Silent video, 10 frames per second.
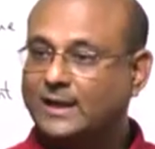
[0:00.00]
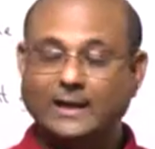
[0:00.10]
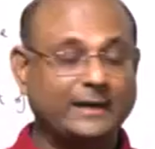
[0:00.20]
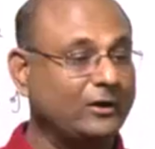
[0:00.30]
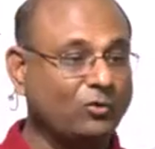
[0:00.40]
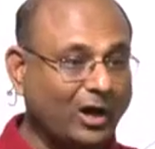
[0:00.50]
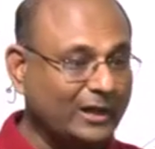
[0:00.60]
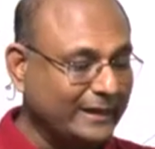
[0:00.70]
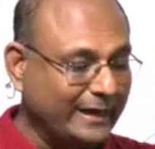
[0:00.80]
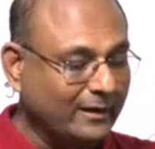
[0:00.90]
it can do all
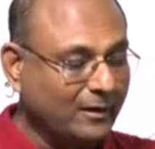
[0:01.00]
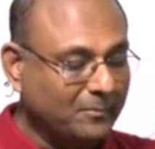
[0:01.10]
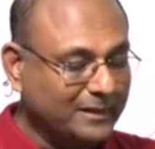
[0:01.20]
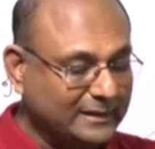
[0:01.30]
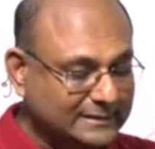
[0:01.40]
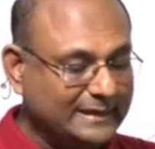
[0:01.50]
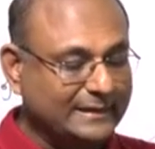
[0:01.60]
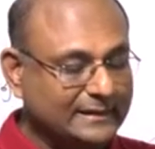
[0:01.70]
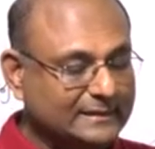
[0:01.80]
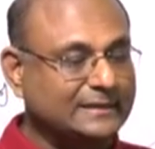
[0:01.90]
that, but this
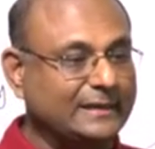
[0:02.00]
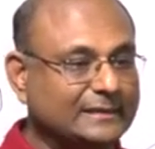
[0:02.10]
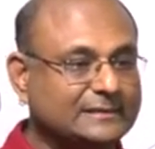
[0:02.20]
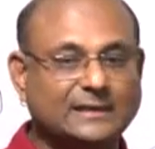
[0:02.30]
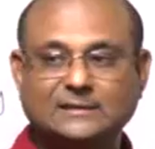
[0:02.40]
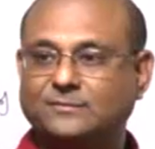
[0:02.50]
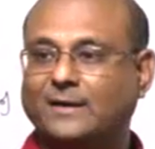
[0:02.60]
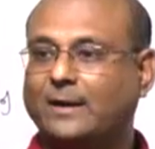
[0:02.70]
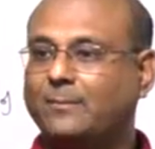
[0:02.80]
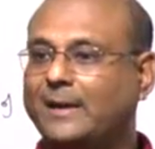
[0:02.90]
and this, the distance will
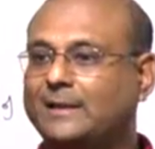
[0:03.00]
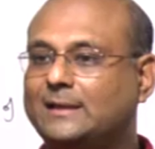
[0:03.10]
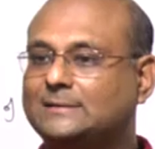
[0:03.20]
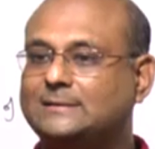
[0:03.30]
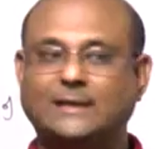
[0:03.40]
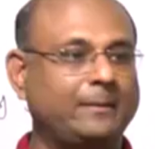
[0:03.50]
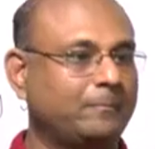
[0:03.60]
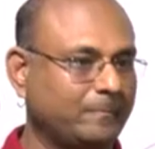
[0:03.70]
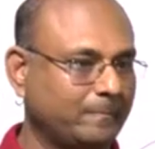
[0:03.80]
remain the same.